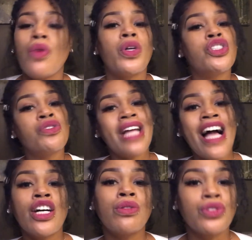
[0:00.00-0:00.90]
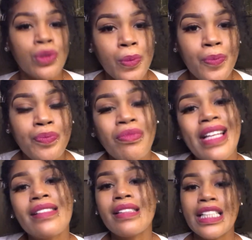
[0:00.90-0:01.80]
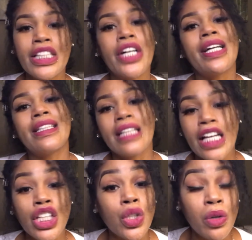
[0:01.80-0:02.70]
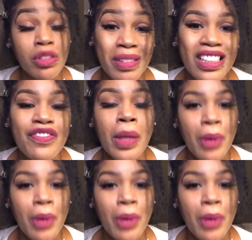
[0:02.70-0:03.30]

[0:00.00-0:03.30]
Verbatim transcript: What you're not gonna do is sit there and let your specific